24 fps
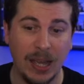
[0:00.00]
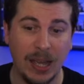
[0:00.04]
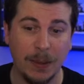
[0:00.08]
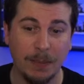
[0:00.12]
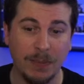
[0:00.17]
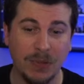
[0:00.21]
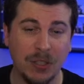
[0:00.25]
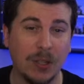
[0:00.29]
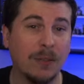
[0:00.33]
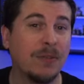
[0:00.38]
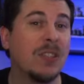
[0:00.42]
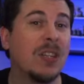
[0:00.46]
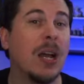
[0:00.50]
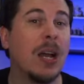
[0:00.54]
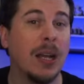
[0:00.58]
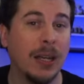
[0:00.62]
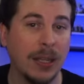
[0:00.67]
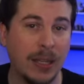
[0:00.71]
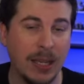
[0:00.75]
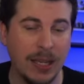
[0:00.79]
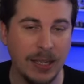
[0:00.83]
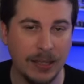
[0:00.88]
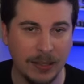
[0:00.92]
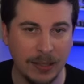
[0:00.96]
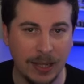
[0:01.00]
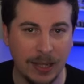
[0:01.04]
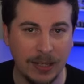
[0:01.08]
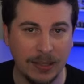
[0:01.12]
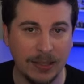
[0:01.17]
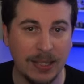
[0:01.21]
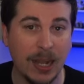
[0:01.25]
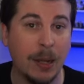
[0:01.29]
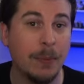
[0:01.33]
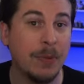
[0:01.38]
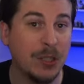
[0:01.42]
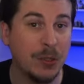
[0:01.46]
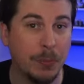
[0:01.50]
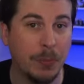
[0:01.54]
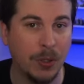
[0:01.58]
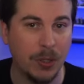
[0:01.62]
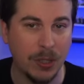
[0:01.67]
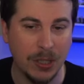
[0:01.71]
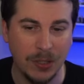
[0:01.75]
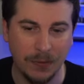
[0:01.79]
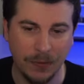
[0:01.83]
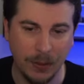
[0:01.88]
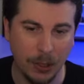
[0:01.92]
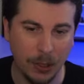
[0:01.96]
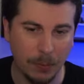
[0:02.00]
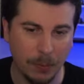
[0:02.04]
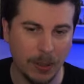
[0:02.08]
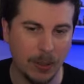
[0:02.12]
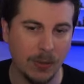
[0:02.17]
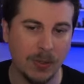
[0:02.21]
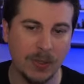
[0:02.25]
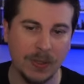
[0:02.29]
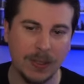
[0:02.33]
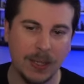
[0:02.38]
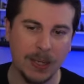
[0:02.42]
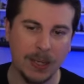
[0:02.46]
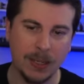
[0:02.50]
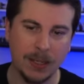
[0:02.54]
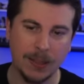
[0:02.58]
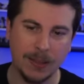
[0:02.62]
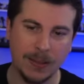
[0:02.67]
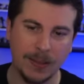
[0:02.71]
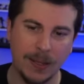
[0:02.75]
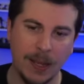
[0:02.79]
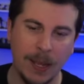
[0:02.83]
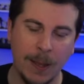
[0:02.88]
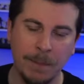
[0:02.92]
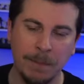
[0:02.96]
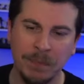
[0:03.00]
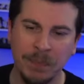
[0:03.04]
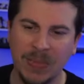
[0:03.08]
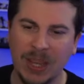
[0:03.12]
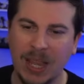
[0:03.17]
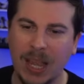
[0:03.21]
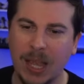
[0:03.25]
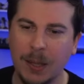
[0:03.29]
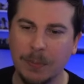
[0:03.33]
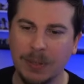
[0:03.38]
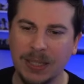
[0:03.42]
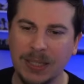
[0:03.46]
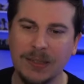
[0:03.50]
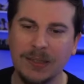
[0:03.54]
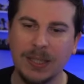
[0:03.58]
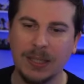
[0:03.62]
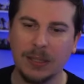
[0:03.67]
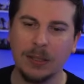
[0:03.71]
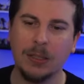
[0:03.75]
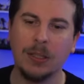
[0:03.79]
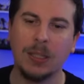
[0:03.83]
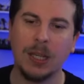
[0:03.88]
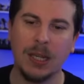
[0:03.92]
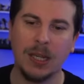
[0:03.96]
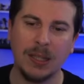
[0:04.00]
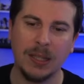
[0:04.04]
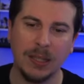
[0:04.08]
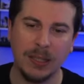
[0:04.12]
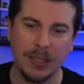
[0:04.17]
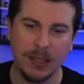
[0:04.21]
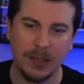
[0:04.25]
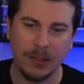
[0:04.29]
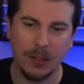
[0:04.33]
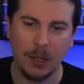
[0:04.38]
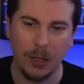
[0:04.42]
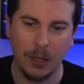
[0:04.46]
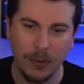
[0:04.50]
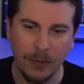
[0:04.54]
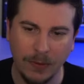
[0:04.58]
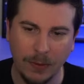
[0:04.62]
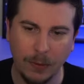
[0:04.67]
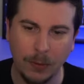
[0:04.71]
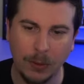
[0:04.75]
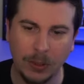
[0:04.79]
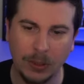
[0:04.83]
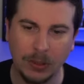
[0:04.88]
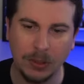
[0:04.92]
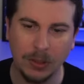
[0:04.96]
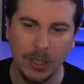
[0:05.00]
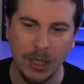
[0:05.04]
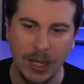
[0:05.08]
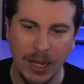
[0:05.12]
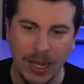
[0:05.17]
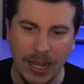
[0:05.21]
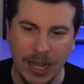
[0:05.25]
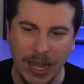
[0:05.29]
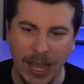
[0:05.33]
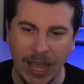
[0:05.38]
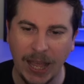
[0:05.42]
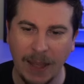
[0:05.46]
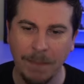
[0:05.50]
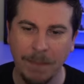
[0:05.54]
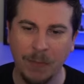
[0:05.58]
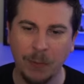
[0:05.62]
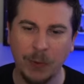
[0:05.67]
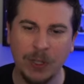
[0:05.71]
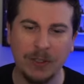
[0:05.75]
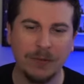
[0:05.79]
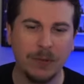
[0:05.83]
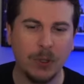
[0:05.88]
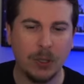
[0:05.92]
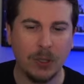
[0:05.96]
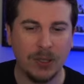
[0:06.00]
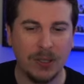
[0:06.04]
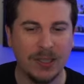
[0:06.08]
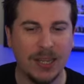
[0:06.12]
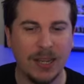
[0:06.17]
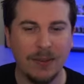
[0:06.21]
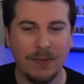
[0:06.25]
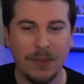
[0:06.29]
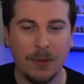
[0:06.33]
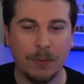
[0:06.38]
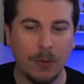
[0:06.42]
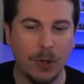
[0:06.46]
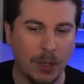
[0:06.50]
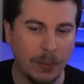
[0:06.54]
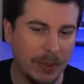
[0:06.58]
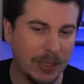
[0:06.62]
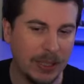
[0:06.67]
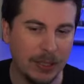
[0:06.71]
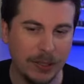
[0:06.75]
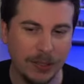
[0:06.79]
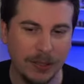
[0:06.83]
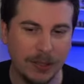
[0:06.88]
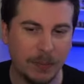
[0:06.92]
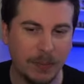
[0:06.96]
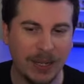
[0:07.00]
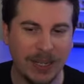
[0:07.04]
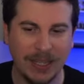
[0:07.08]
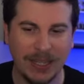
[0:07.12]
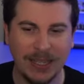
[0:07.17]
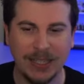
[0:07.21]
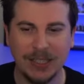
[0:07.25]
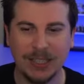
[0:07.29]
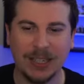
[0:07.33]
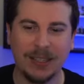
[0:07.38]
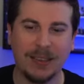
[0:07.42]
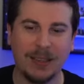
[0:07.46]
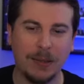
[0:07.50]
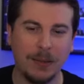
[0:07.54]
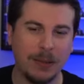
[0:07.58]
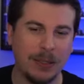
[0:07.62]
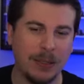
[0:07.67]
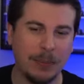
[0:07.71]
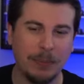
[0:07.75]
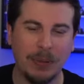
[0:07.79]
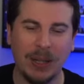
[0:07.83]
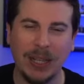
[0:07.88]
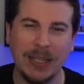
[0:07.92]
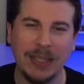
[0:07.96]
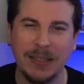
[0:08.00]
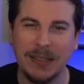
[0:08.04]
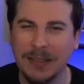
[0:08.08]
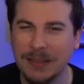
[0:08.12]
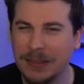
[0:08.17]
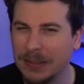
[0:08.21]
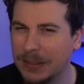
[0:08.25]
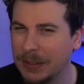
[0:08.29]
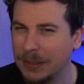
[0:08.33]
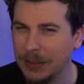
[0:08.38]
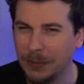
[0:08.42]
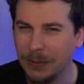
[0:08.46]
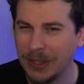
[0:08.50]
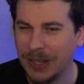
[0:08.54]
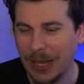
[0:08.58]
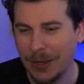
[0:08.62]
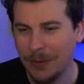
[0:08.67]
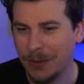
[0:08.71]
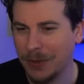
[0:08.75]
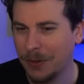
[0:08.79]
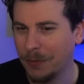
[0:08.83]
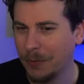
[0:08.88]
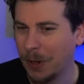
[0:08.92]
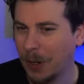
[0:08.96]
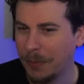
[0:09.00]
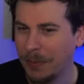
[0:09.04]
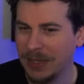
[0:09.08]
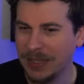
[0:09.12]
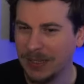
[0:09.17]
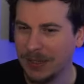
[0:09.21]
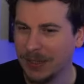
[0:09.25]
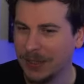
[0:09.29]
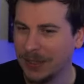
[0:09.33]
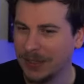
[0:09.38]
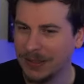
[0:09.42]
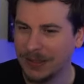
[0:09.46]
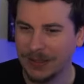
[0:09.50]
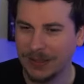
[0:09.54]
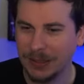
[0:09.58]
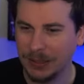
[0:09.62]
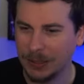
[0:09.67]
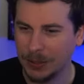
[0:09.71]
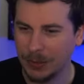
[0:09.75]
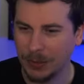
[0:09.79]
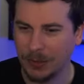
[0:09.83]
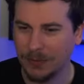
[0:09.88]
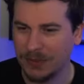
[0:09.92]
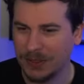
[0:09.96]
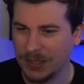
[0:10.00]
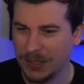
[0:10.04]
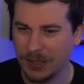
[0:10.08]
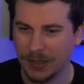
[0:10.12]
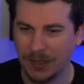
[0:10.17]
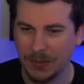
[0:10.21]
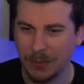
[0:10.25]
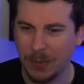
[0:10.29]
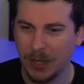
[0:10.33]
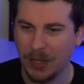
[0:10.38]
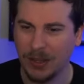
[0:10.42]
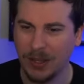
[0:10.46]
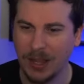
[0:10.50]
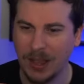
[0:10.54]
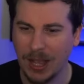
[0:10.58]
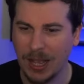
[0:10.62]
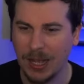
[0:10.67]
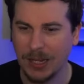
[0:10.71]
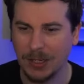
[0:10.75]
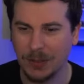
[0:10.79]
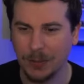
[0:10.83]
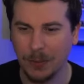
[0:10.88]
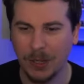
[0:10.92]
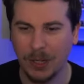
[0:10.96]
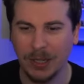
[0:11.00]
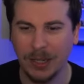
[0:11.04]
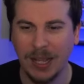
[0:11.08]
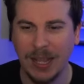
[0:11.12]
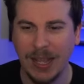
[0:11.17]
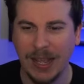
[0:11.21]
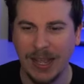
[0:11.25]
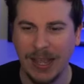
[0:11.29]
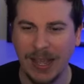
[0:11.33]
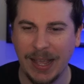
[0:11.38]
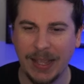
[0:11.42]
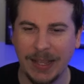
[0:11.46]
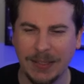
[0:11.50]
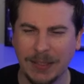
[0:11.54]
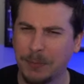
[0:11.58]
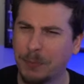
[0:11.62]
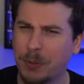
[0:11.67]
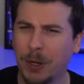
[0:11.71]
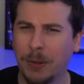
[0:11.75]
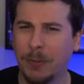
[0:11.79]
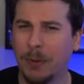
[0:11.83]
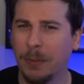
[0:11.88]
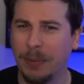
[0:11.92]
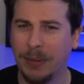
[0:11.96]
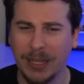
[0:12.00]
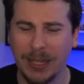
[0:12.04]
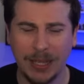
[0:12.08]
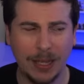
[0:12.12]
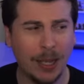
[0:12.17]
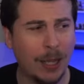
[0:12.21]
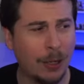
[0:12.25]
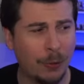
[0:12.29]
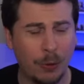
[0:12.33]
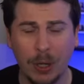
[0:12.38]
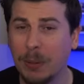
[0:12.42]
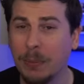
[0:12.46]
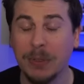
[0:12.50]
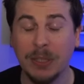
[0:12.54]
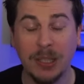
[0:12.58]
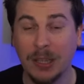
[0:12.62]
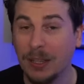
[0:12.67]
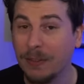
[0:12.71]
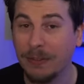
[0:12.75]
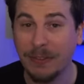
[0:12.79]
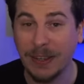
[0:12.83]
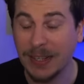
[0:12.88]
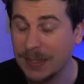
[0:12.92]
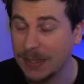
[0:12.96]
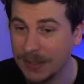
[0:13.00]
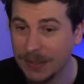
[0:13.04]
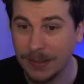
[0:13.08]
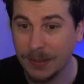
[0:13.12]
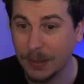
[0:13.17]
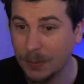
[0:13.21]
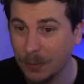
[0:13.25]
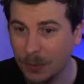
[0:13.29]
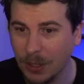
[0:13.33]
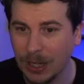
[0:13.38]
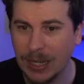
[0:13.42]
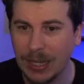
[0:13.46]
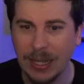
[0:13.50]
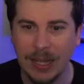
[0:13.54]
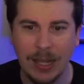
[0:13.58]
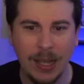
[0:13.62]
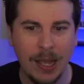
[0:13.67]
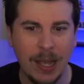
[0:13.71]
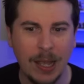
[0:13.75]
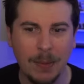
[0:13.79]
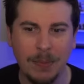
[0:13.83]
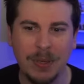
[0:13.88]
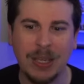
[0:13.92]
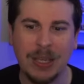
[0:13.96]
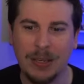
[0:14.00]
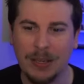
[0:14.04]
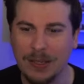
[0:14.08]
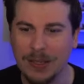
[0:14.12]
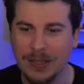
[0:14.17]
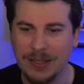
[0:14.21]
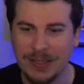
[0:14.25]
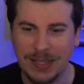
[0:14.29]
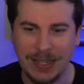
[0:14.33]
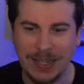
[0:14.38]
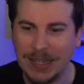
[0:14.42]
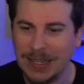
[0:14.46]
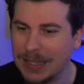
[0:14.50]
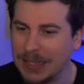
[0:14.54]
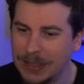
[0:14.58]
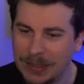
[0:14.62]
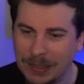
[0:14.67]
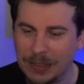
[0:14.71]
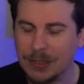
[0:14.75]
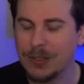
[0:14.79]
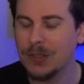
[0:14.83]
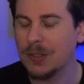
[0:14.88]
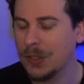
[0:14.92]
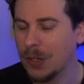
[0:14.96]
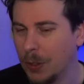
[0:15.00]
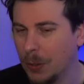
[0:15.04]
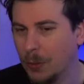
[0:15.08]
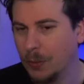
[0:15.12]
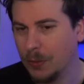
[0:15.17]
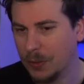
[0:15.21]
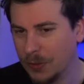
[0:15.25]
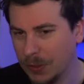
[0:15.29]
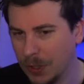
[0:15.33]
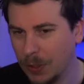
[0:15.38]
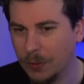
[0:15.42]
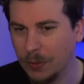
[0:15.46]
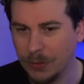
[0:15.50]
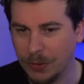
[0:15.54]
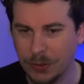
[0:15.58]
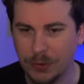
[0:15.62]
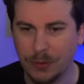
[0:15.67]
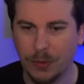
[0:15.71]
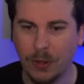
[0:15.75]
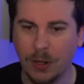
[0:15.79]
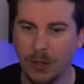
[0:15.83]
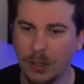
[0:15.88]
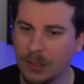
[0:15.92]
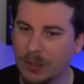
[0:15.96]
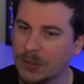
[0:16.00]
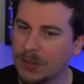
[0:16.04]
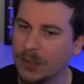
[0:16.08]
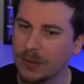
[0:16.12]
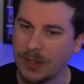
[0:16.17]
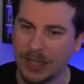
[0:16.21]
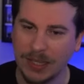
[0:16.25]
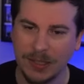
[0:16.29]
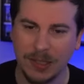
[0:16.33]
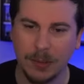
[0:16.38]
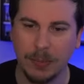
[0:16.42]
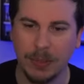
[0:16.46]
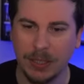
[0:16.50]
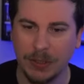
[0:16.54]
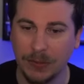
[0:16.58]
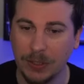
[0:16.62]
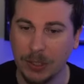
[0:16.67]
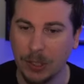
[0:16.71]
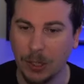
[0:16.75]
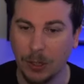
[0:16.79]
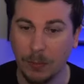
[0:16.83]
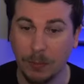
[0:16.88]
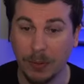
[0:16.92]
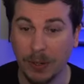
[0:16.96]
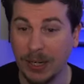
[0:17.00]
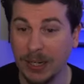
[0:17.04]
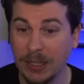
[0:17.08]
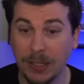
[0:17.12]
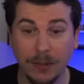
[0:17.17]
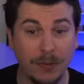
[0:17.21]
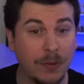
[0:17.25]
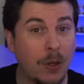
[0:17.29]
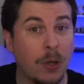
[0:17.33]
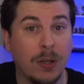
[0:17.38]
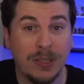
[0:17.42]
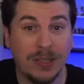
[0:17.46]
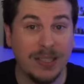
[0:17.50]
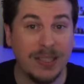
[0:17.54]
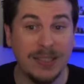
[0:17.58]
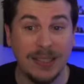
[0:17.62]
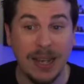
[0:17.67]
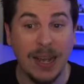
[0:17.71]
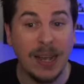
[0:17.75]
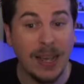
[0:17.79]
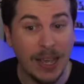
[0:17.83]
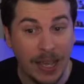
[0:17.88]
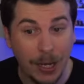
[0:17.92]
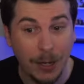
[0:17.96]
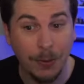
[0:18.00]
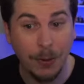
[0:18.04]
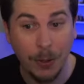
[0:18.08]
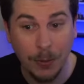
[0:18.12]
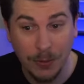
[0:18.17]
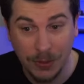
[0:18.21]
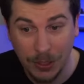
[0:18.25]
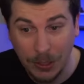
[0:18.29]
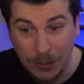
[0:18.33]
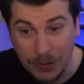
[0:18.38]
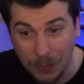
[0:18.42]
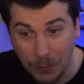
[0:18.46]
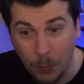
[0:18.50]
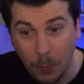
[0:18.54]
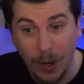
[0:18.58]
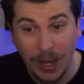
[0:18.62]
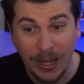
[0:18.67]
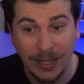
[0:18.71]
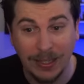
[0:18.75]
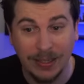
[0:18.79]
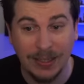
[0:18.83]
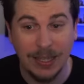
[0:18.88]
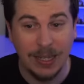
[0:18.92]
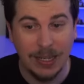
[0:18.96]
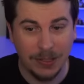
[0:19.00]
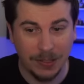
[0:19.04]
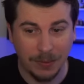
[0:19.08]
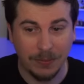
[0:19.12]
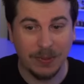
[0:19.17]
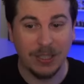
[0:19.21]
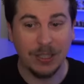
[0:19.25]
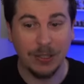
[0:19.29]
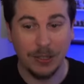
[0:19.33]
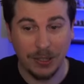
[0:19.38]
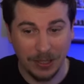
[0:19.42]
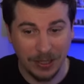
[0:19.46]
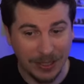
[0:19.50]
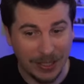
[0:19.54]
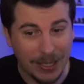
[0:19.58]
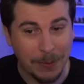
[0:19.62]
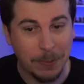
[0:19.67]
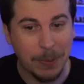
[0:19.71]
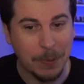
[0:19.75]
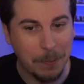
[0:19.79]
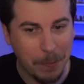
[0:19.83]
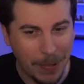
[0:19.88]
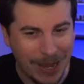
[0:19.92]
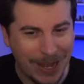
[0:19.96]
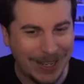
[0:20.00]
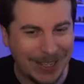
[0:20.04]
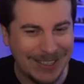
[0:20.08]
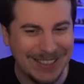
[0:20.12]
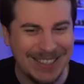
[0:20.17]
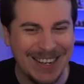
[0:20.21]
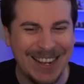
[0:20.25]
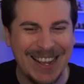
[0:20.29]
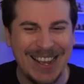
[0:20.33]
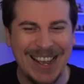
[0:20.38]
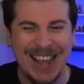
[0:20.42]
sort of target damage points for your opponent's cards. But let's take a look at the list overall. We of course have the Robin Hood package. I think playing Steel without the Robin Hoods, you know, obviously the small and the large one, is probably a criminal offense somewhere because it is so strong. So that's a bit of a no-brainer. Of course, these are heroes as well, something you can keep in mind.